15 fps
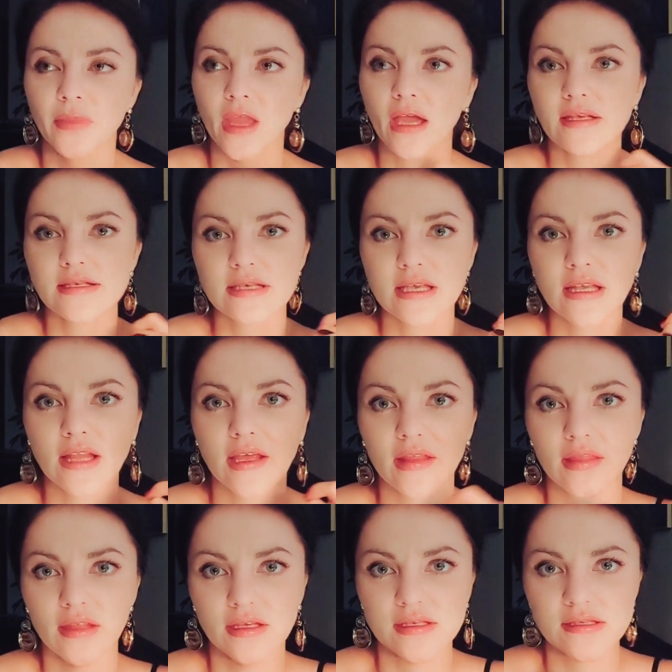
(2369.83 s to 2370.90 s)
And I see it
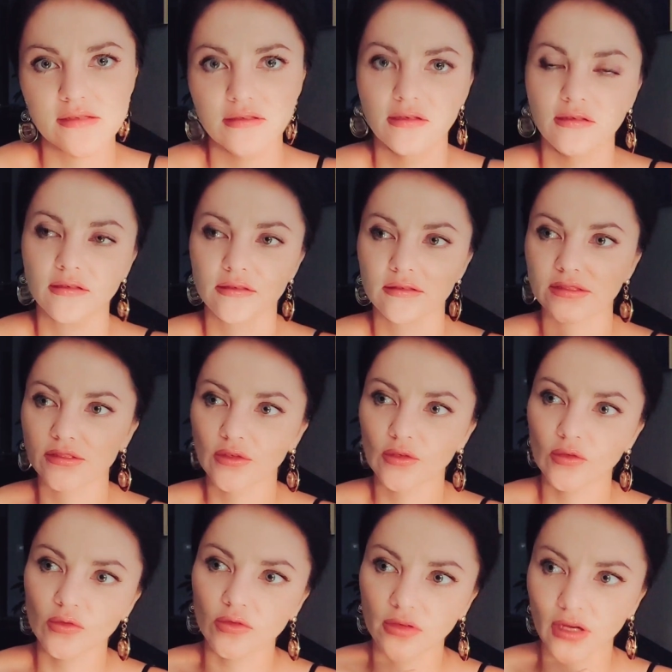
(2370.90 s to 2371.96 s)
like this, uh,
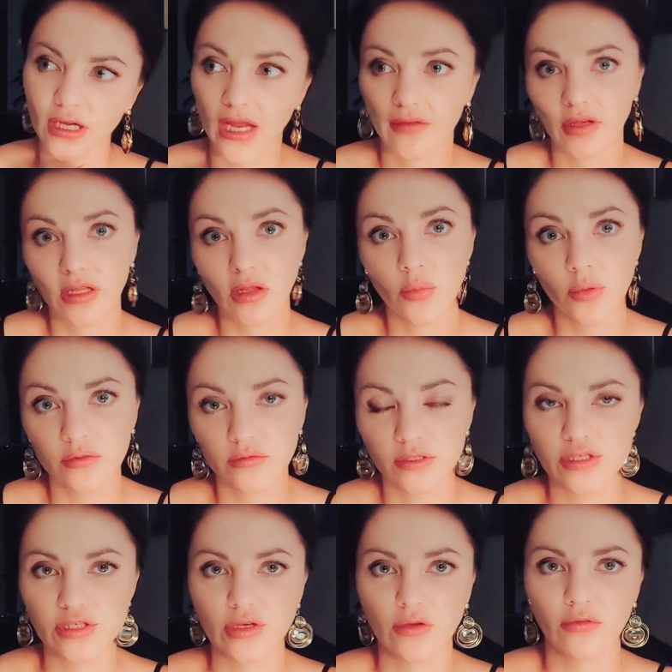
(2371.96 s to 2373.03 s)
so I have global
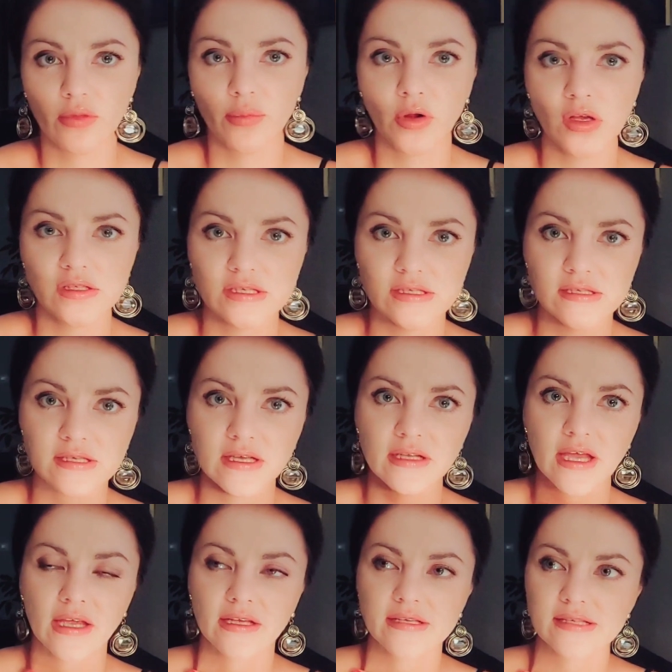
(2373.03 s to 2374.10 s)
vision of the processes,
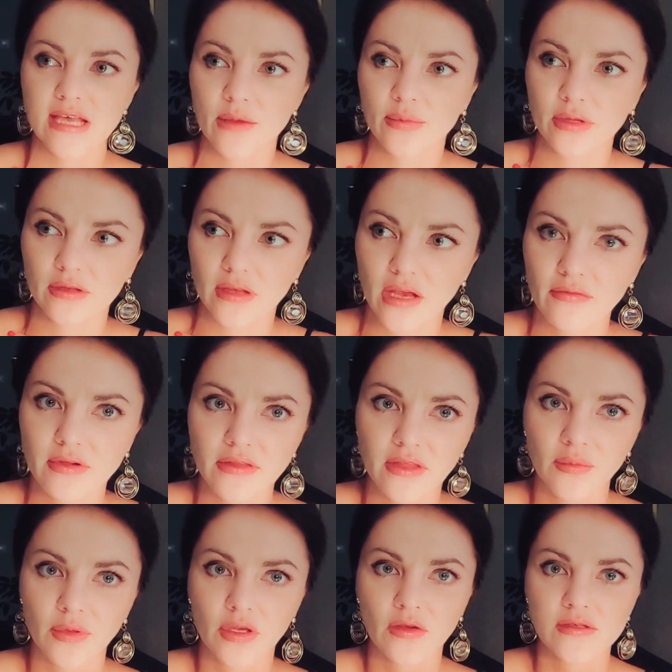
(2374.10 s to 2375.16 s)
and I accept
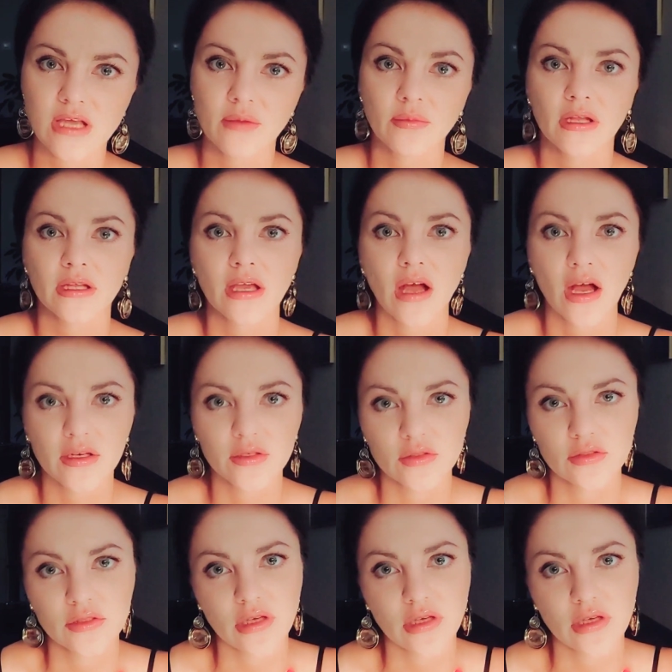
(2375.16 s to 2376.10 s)
everything because I'm not God.